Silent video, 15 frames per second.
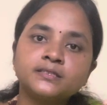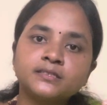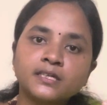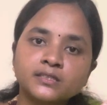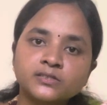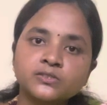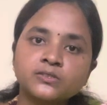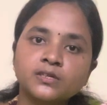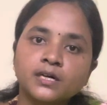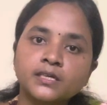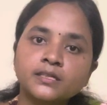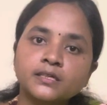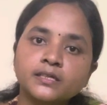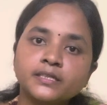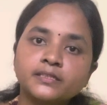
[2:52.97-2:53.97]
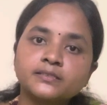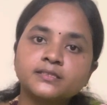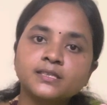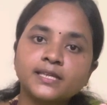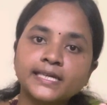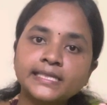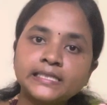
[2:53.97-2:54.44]
such that it is
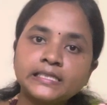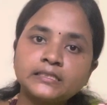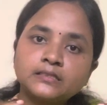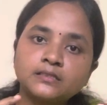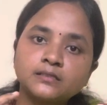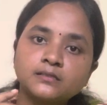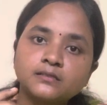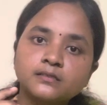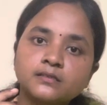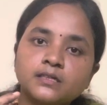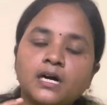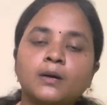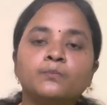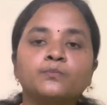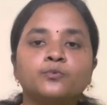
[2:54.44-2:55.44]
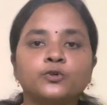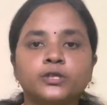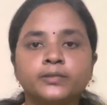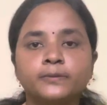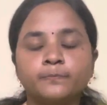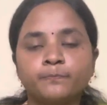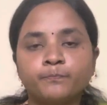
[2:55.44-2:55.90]
slightly tilted upward.